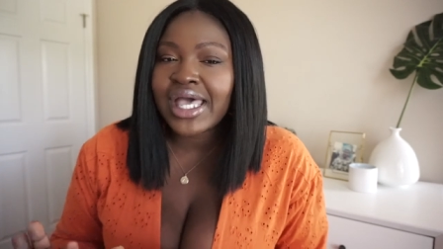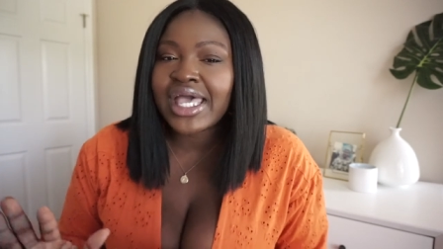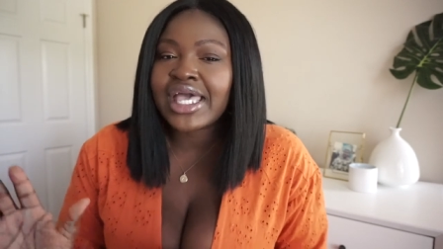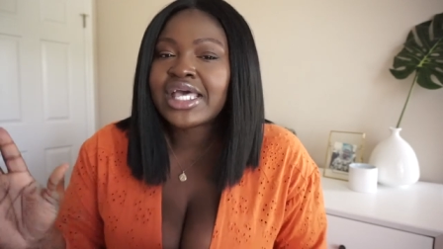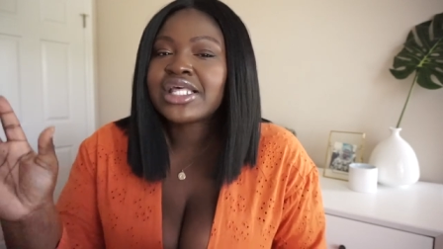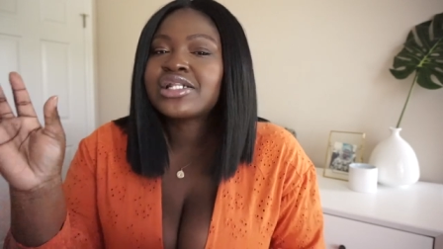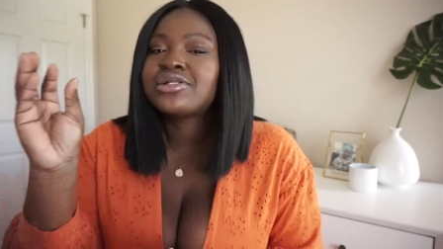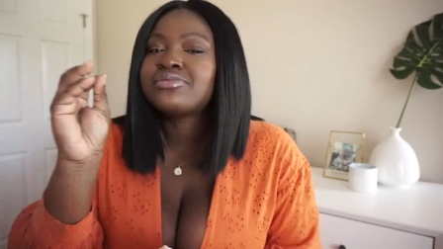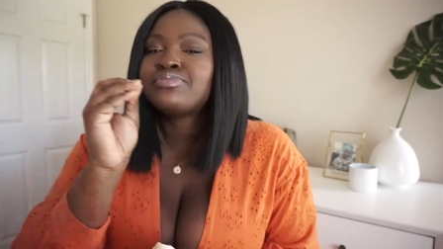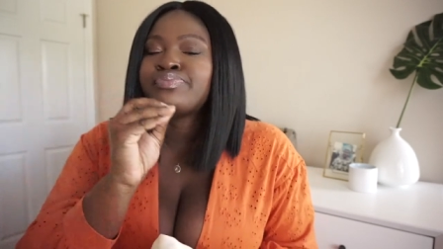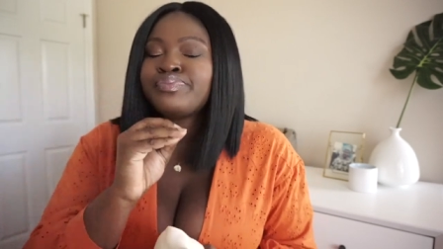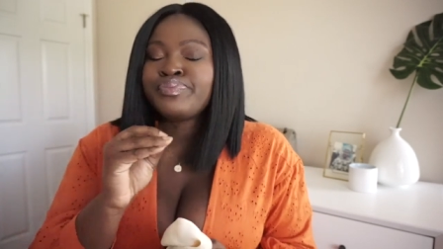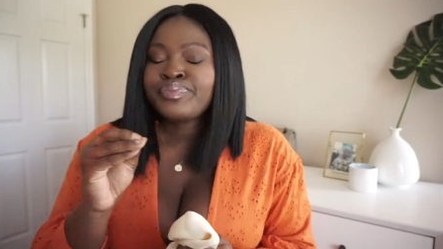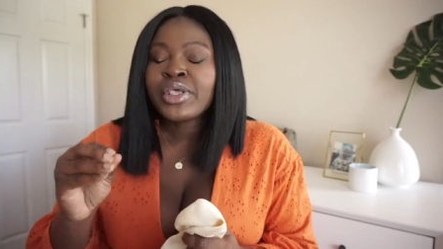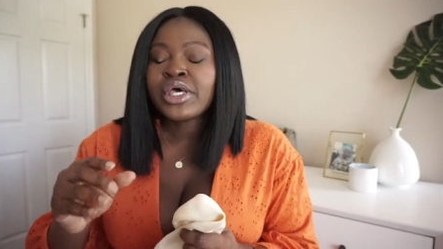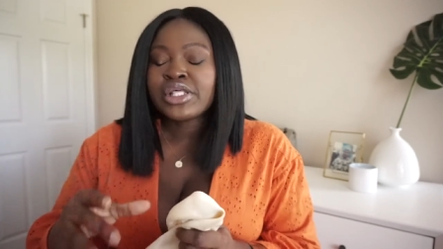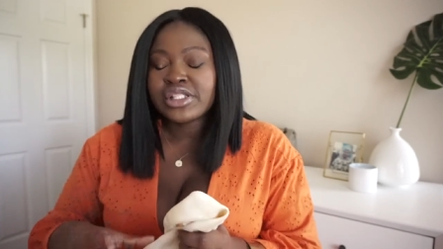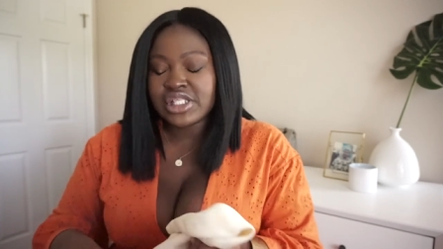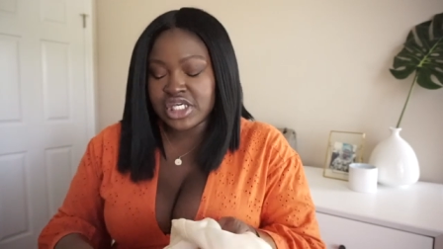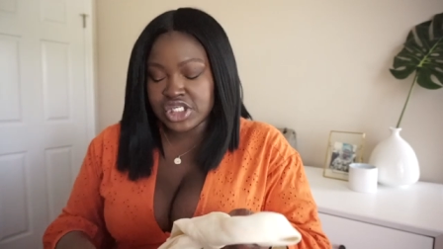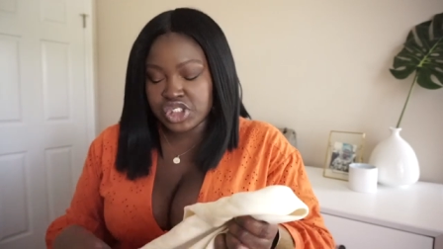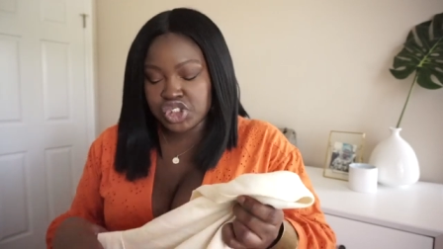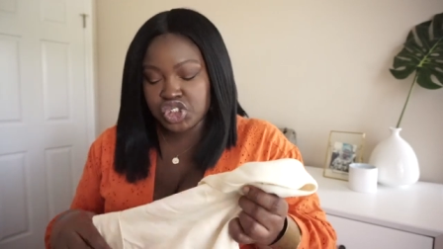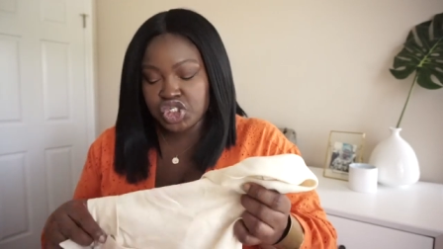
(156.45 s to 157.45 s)
And
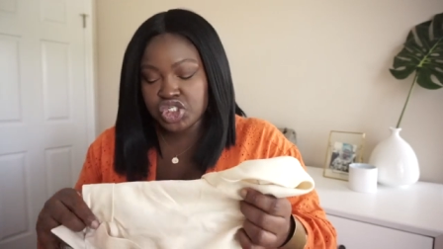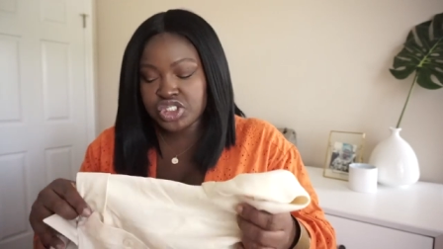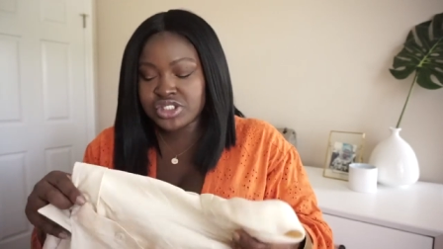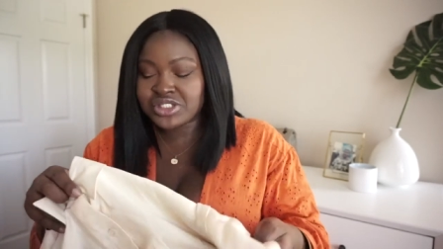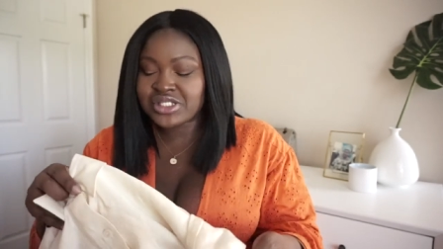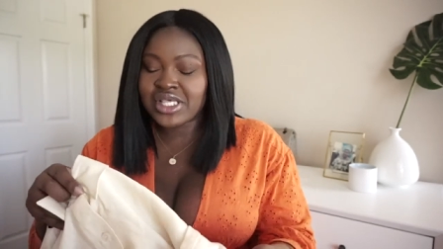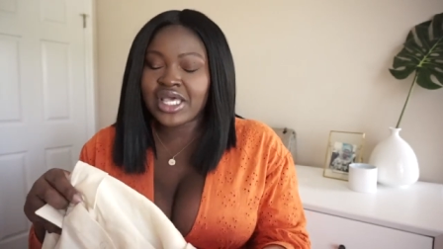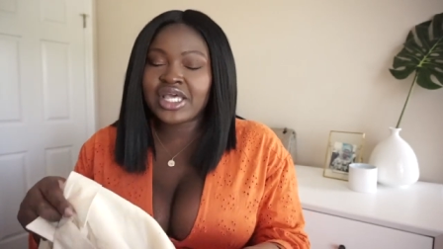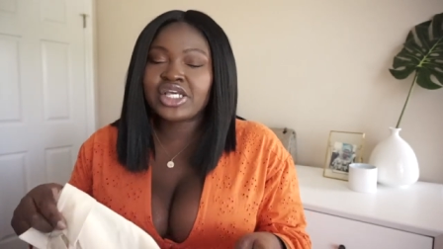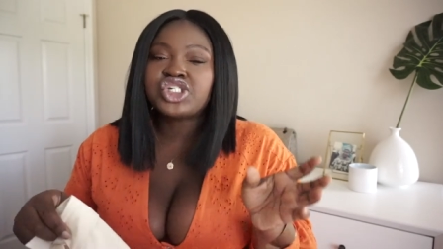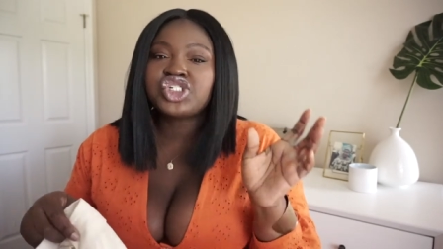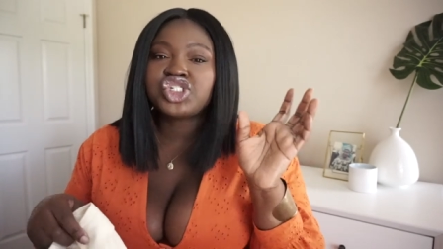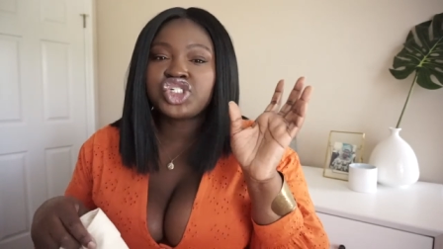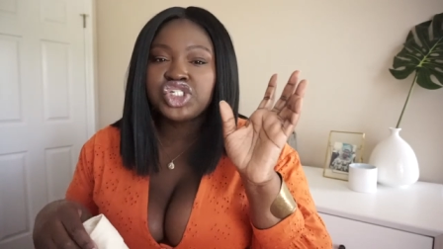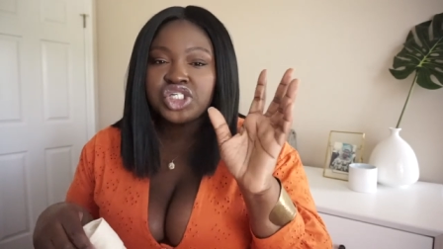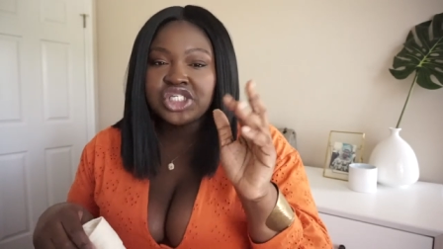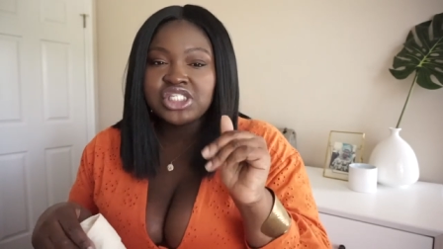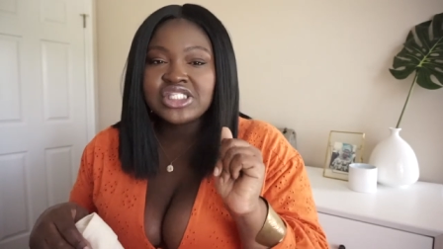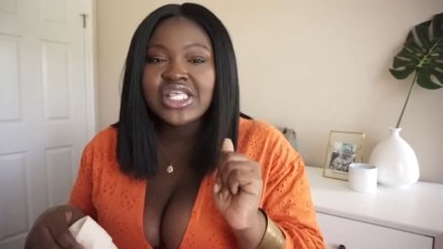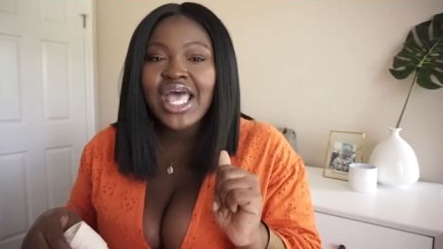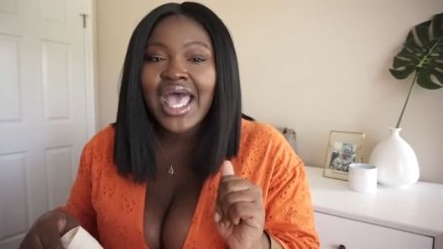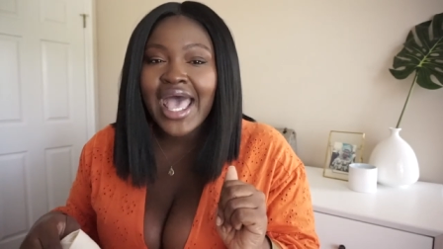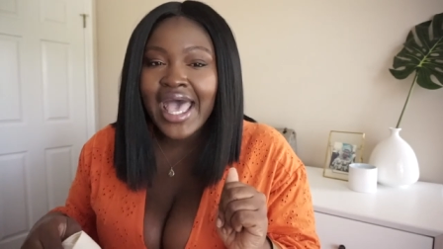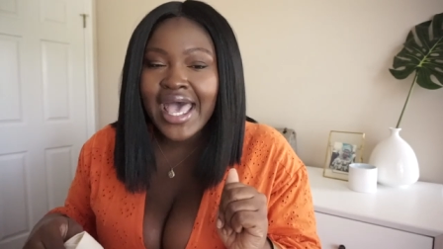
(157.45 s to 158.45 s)
let's just say
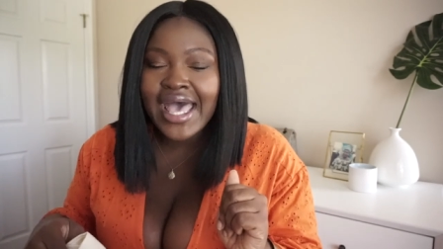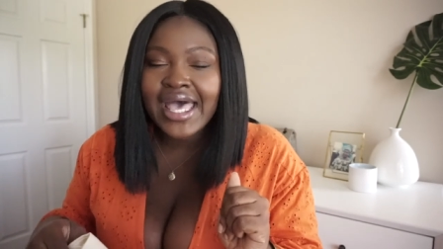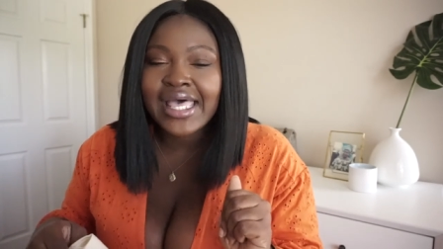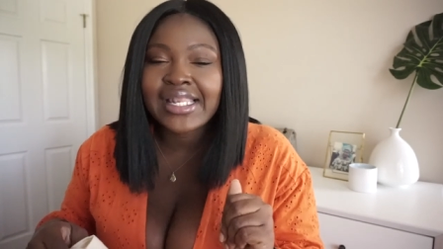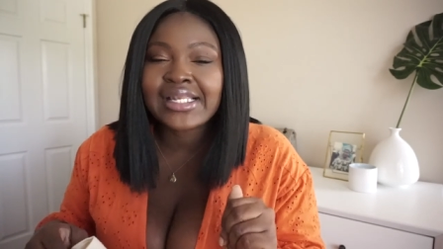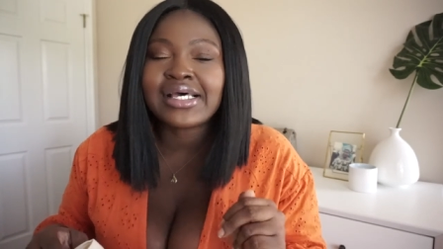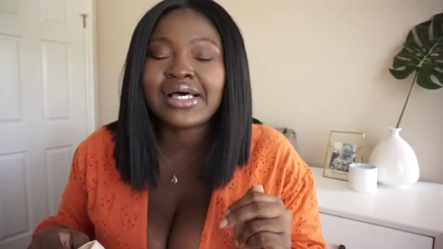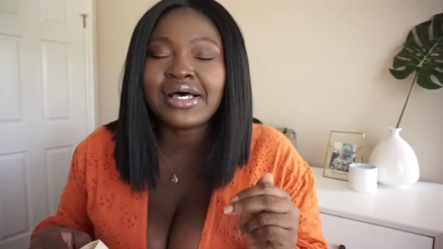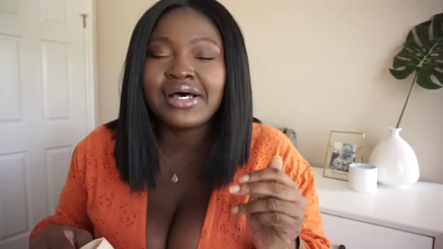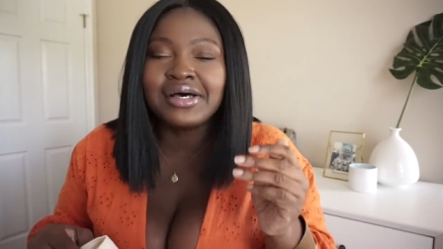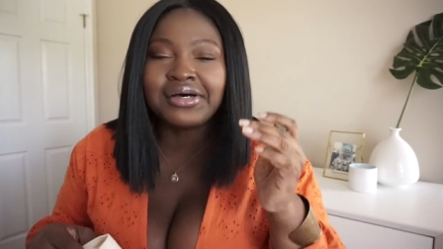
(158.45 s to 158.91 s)
she's had,